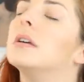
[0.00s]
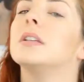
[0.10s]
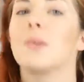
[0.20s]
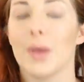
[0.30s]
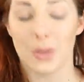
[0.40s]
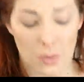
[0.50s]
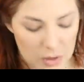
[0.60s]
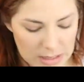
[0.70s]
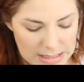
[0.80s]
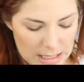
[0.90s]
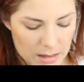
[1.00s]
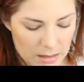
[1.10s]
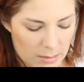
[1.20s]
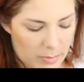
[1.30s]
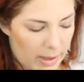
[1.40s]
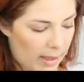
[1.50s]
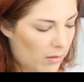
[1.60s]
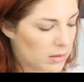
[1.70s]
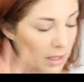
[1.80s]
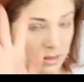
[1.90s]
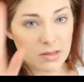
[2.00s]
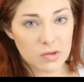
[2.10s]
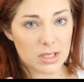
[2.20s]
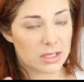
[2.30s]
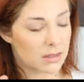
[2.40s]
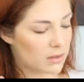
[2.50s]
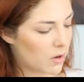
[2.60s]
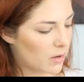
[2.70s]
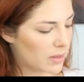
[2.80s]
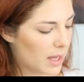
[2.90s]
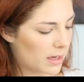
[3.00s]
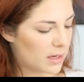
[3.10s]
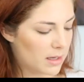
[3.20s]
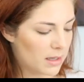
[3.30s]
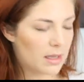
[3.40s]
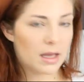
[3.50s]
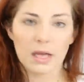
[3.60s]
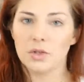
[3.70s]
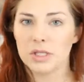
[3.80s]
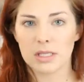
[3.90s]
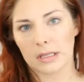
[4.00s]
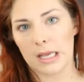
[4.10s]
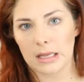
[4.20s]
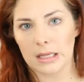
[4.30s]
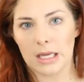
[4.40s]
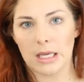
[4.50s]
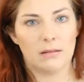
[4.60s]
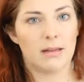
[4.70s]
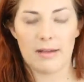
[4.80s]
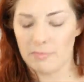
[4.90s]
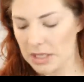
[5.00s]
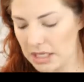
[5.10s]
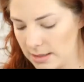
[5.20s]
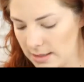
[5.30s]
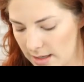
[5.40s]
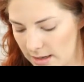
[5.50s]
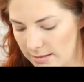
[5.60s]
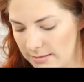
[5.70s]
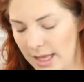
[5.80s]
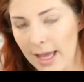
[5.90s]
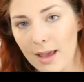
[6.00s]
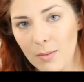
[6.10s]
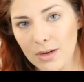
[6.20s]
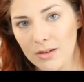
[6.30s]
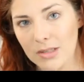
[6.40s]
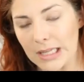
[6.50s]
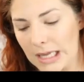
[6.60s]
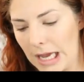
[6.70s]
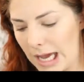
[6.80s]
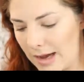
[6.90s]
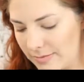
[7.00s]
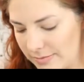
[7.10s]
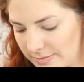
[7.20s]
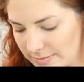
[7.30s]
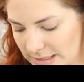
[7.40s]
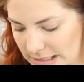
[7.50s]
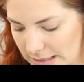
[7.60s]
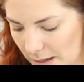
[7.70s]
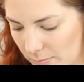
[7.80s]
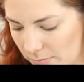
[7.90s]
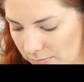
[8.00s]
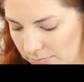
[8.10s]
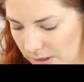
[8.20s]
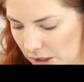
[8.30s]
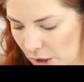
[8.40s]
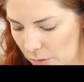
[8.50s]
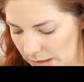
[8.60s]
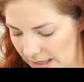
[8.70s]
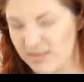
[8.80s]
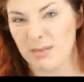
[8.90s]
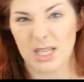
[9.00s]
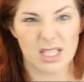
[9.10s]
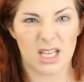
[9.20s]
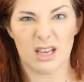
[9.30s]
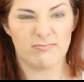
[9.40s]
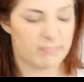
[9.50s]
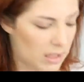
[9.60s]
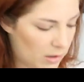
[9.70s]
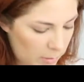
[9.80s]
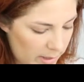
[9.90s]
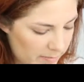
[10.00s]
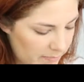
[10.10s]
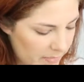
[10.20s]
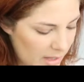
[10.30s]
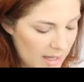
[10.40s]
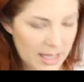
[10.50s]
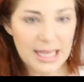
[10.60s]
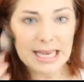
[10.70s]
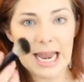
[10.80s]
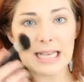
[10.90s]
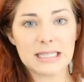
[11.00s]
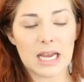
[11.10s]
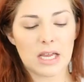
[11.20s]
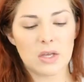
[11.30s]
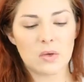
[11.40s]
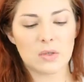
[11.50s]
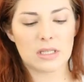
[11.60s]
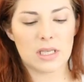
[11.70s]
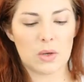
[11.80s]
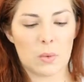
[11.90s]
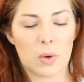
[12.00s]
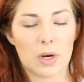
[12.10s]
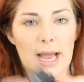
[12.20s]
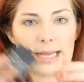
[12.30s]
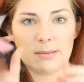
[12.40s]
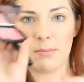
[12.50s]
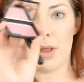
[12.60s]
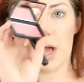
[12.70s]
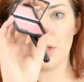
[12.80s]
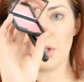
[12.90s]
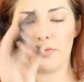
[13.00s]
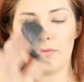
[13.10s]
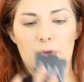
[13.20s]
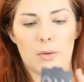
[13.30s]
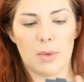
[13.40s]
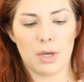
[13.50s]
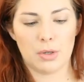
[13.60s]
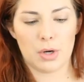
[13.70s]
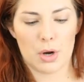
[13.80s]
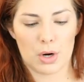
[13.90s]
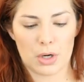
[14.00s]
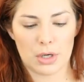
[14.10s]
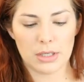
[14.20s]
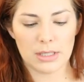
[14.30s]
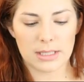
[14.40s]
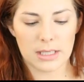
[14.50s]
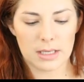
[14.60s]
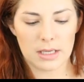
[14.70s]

so I don't look deathly pale. Not that there's anything wrong with that. I just lately have been in the, hey, I want to look like I have some, you know, life to my skin a little bit. Next, I use the Orgasm Blush from Nars,